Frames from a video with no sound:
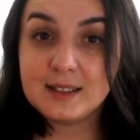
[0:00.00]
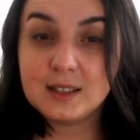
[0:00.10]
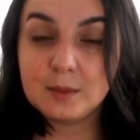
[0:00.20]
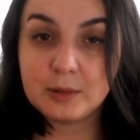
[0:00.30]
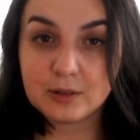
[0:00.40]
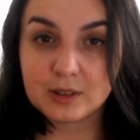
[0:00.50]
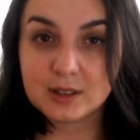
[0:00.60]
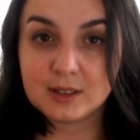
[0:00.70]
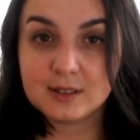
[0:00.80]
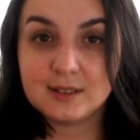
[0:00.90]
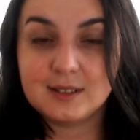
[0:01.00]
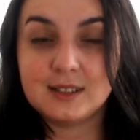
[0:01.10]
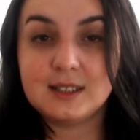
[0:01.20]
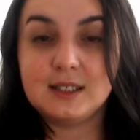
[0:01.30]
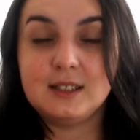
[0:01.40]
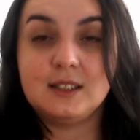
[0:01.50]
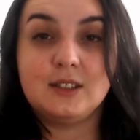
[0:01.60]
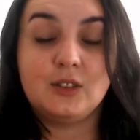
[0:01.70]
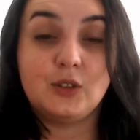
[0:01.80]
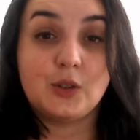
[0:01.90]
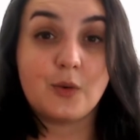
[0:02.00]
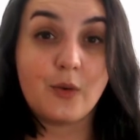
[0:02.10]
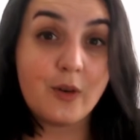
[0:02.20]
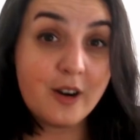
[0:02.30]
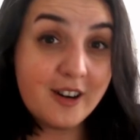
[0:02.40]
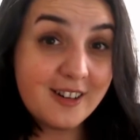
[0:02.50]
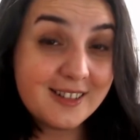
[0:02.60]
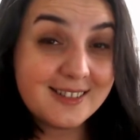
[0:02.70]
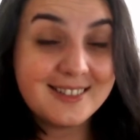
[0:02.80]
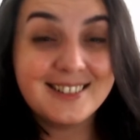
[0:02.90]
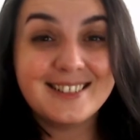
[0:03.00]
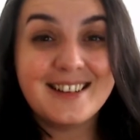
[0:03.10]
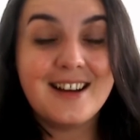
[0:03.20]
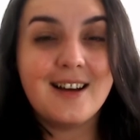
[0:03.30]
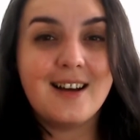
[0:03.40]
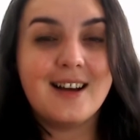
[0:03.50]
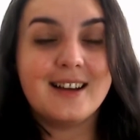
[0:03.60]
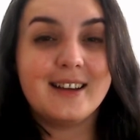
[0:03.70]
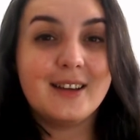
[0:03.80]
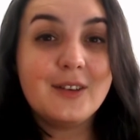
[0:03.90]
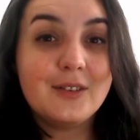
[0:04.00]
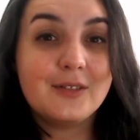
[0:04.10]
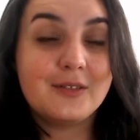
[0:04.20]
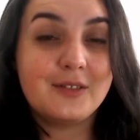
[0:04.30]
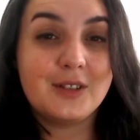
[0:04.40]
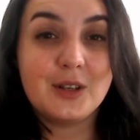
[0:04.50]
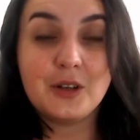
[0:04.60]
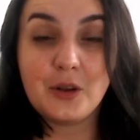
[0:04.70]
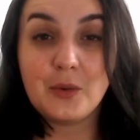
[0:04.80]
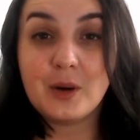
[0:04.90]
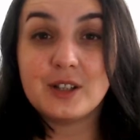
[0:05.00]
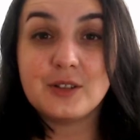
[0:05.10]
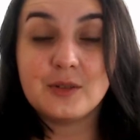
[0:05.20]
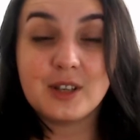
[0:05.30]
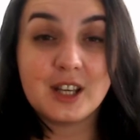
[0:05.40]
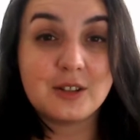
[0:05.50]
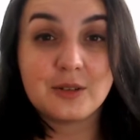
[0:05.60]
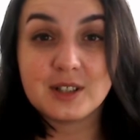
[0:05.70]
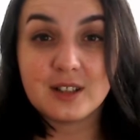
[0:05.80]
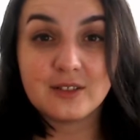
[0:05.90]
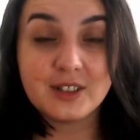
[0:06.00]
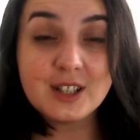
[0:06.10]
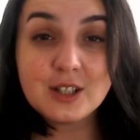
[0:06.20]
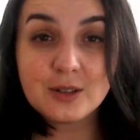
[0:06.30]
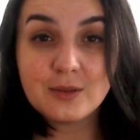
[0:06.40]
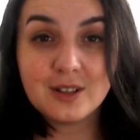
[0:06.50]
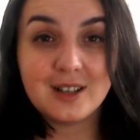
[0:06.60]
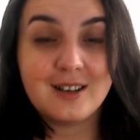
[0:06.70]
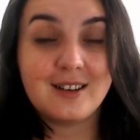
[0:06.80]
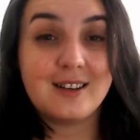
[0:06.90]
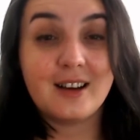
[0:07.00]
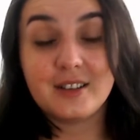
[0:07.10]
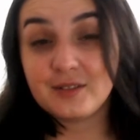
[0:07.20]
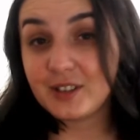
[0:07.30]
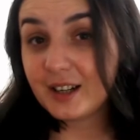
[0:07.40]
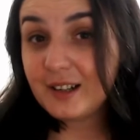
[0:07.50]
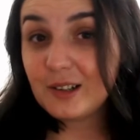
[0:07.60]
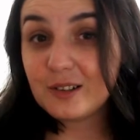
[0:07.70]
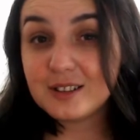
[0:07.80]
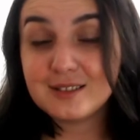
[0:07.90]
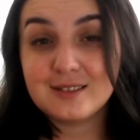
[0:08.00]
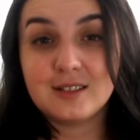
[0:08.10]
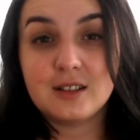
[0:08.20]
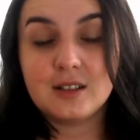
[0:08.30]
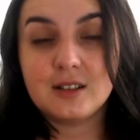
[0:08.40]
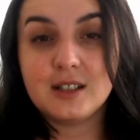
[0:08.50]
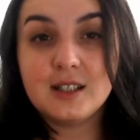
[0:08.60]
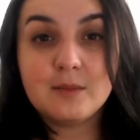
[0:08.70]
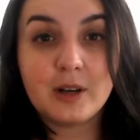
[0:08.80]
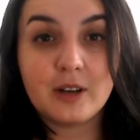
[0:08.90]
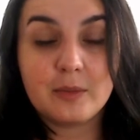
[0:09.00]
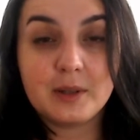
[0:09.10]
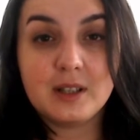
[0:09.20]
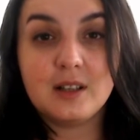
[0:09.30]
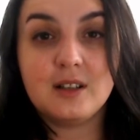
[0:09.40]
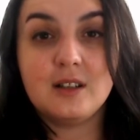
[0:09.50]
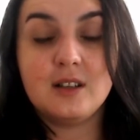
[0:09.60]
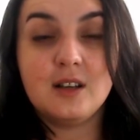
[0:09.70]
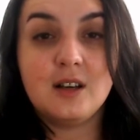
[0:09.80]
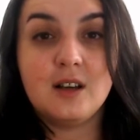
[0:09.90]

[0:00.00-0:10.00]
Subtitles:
this book? Sure. If you know what you get yourself into. A lot of dialogue. In my opinion,